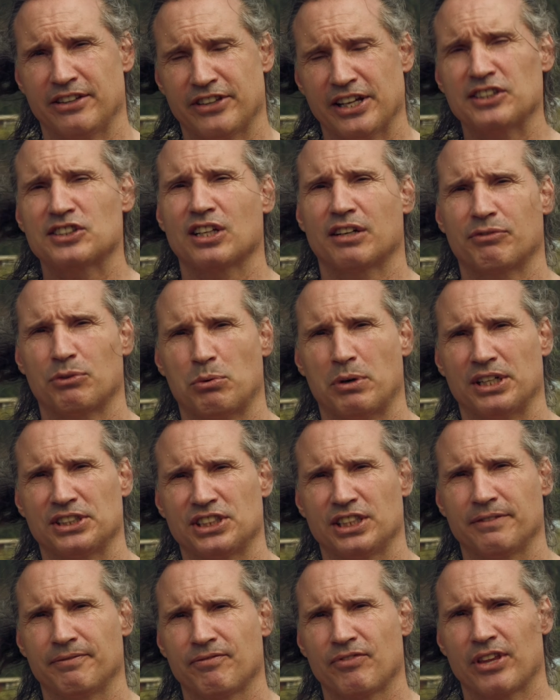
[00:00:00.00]
Thanks a lot for
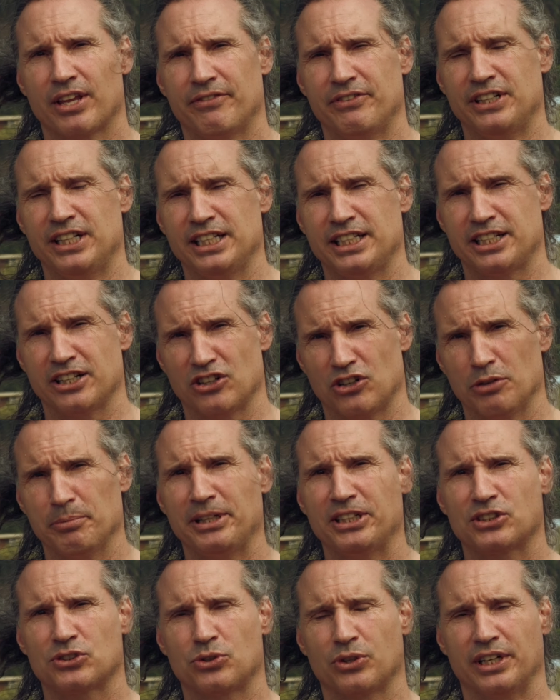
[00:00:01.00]
watching. If you need to get a hold of me,
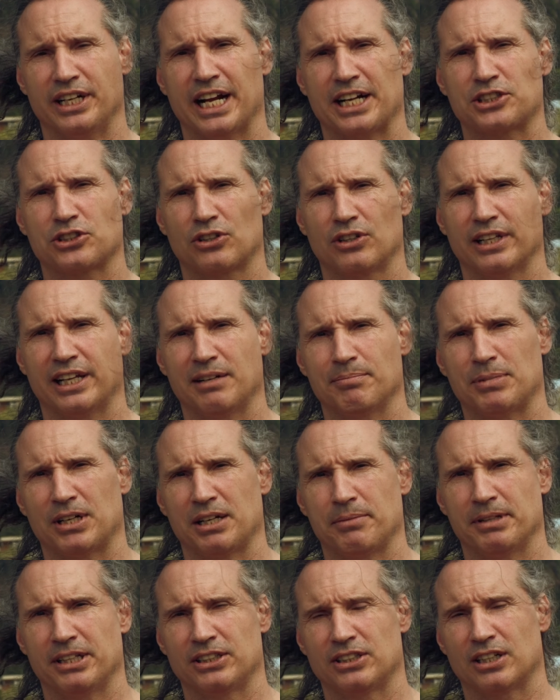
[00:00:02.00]
just go to natural gallant
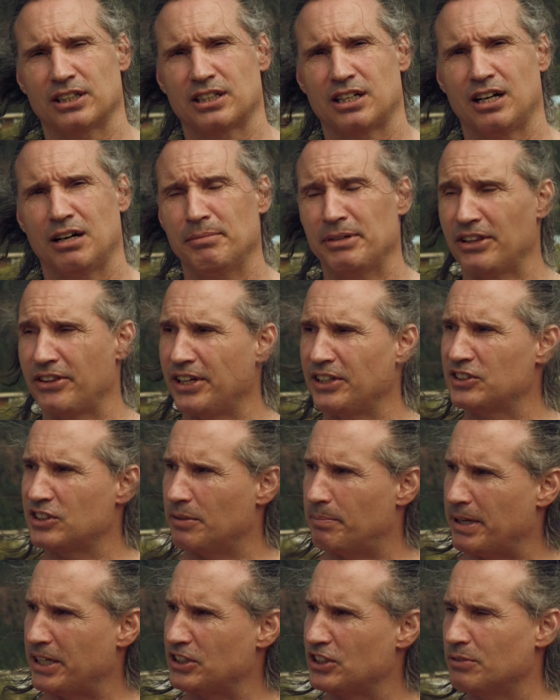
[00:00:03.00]
bodybuilding dot com, and thanks to
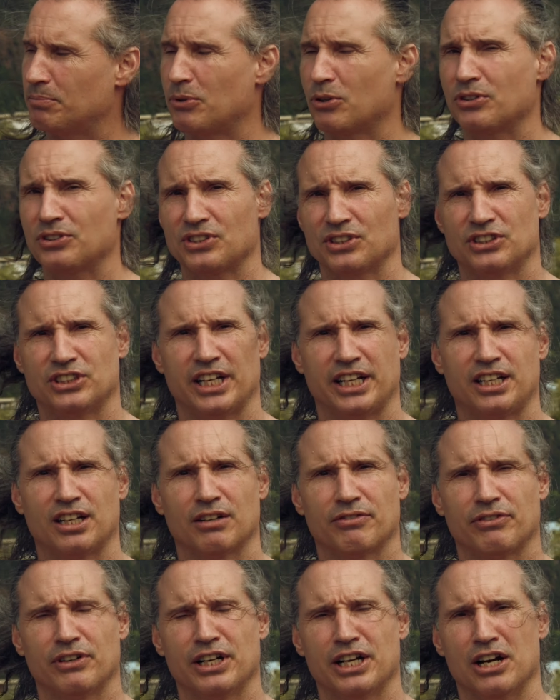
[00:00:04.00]
the Patreon supporters, and take
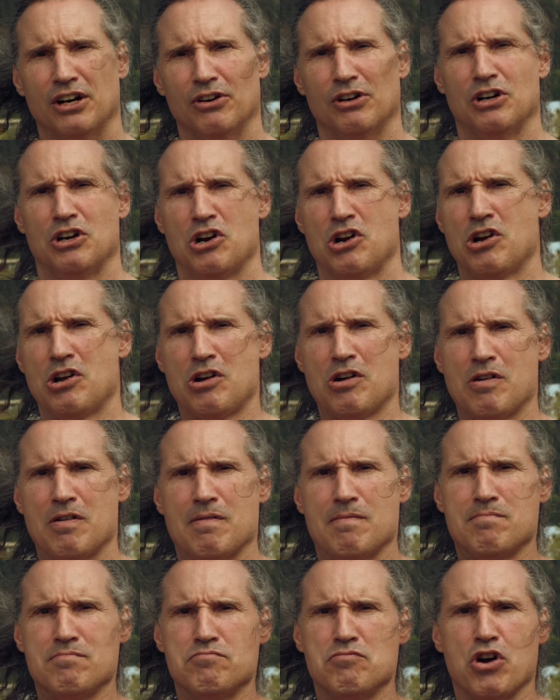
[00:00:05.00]
care for now.
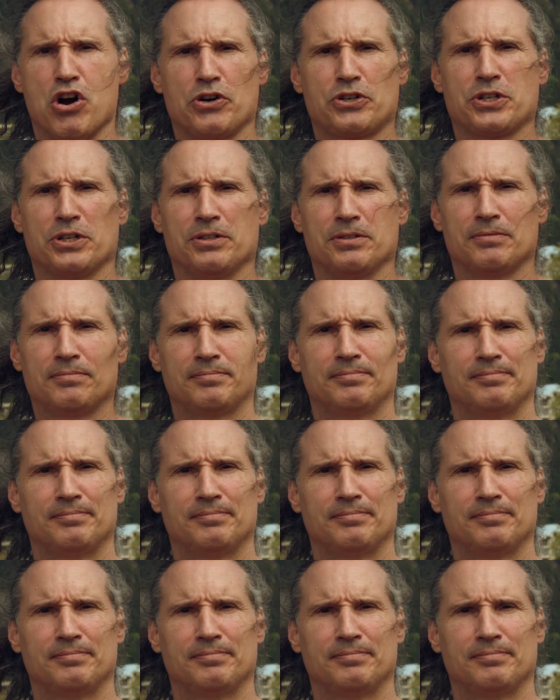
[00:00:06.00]
Mountain.